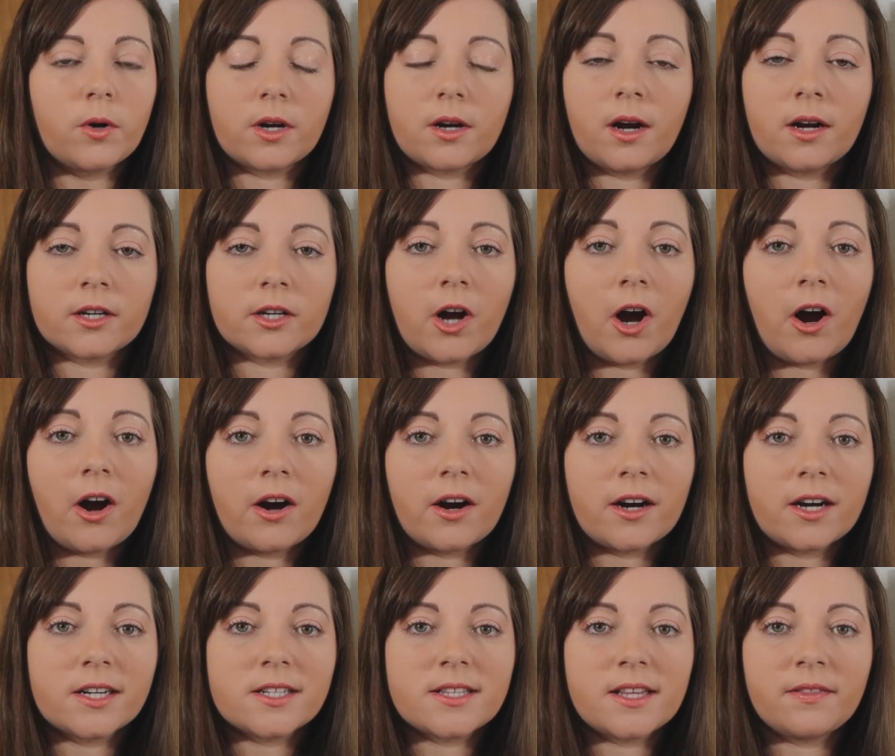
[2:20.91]
work on
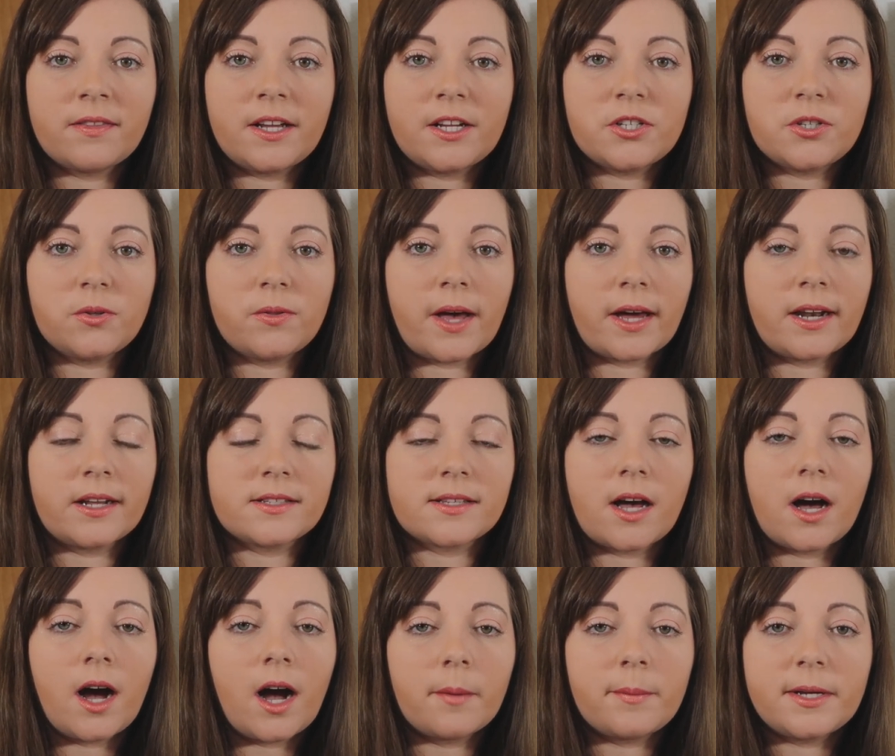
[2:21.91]
cars, and they do that as
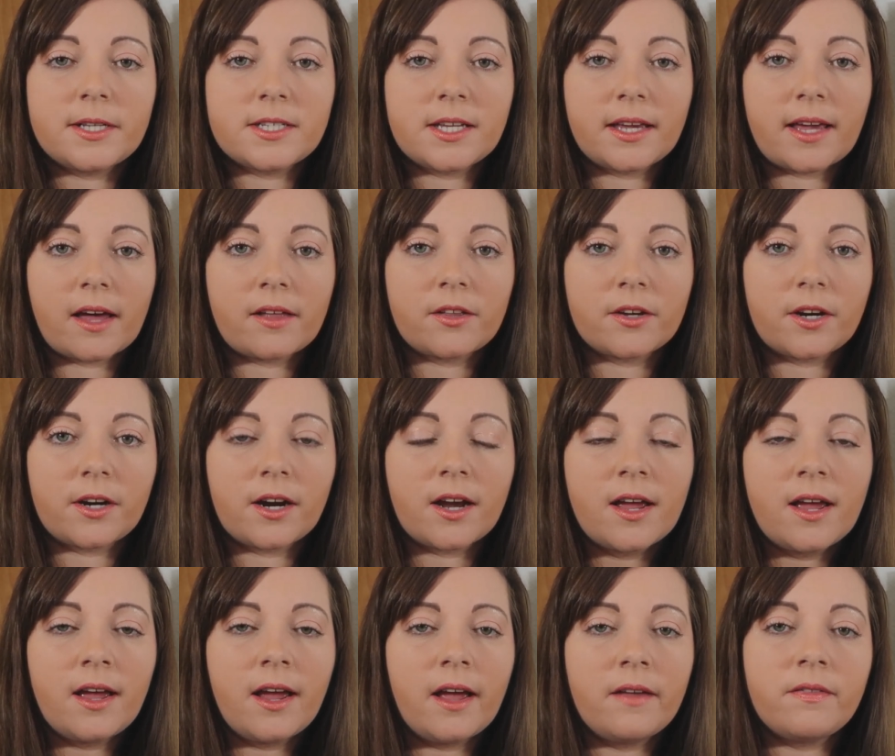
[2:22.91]
a hobby
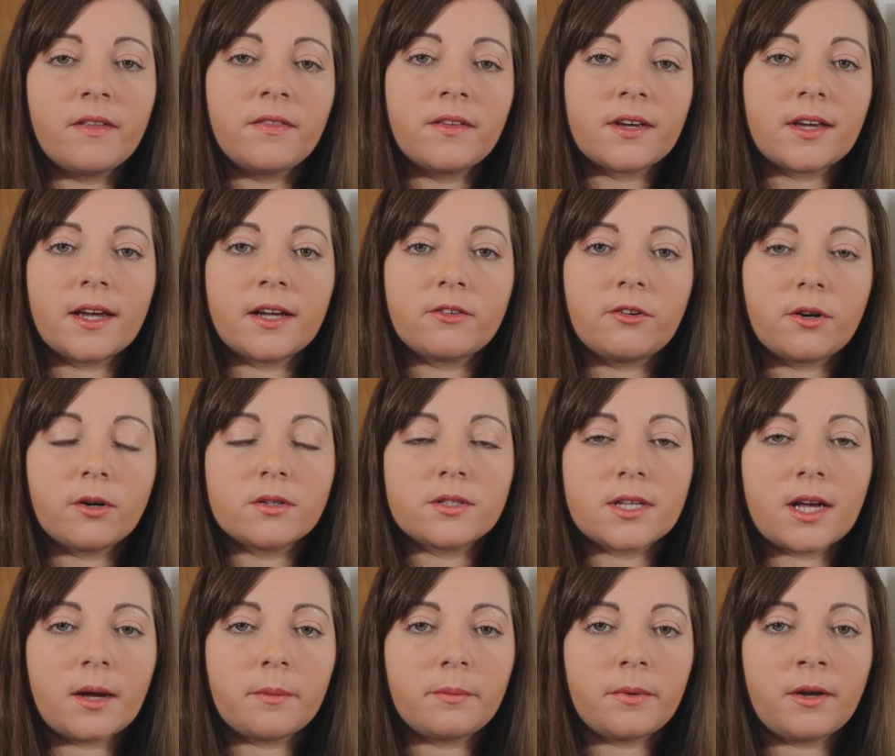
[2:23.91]
together, and then the kid
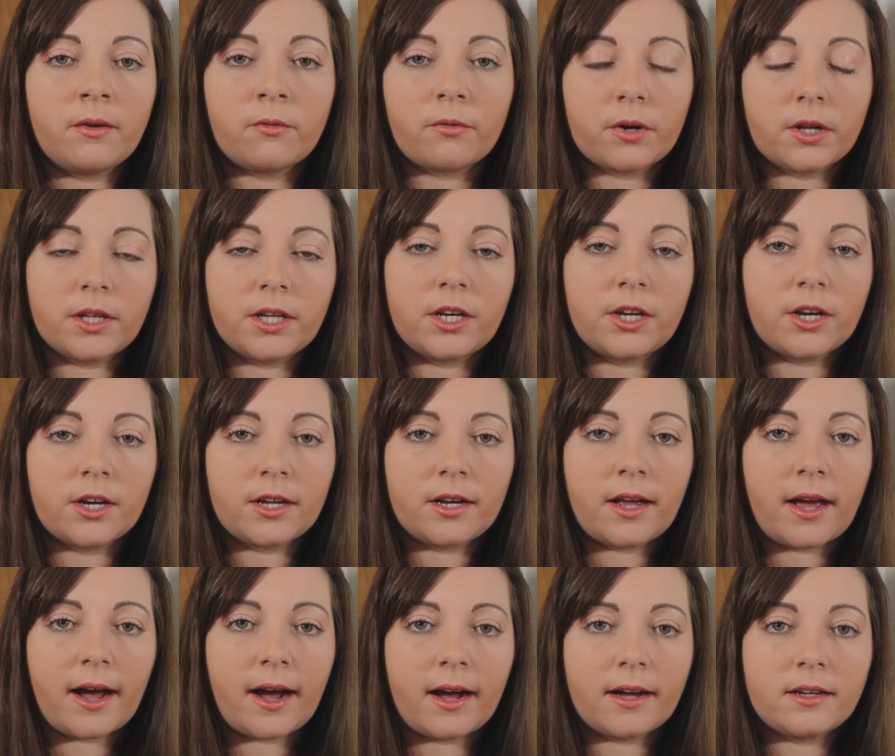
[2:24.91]
grows up being really
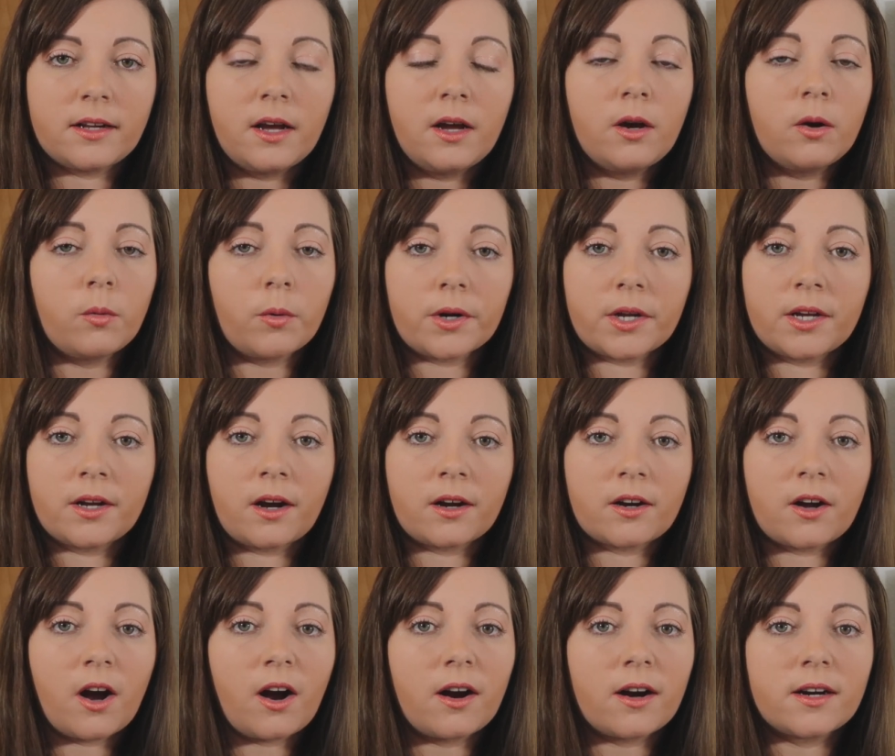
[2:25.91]
good at working
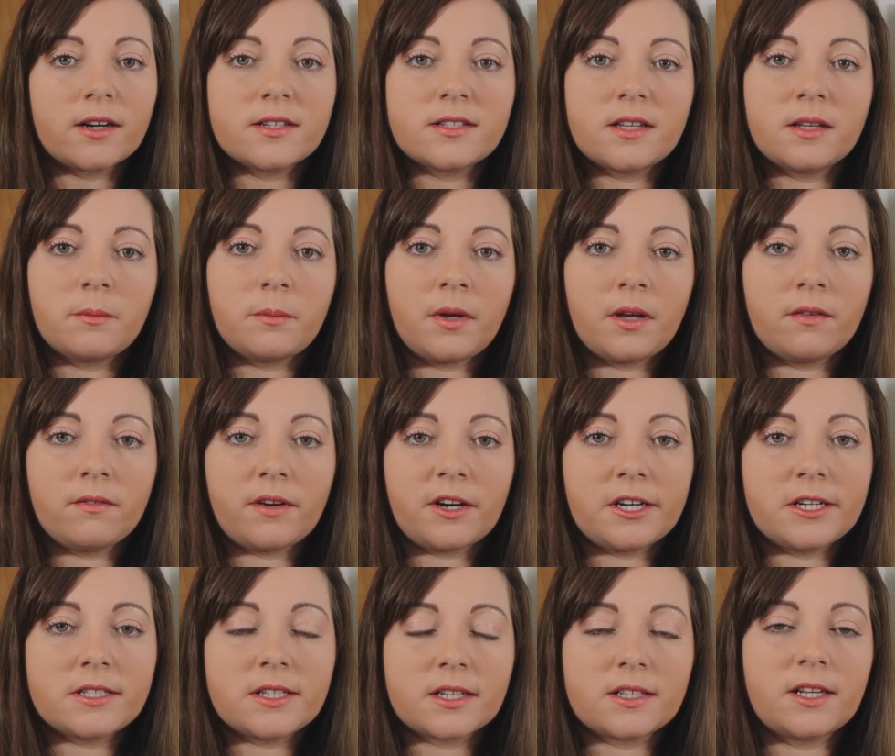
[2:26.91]
on cars and being a
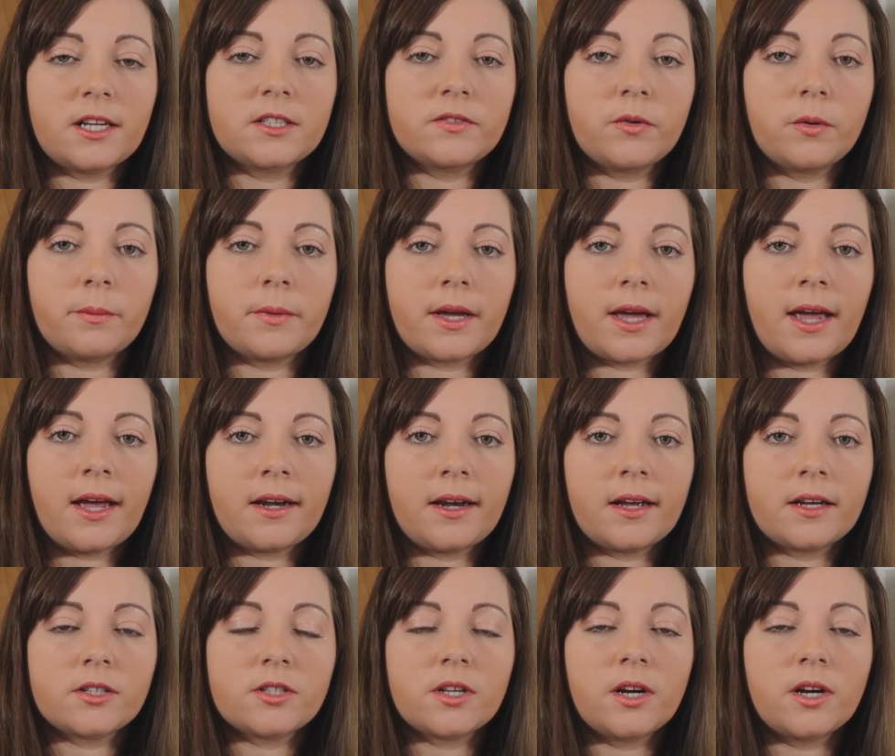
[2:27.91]
very successful mechanic.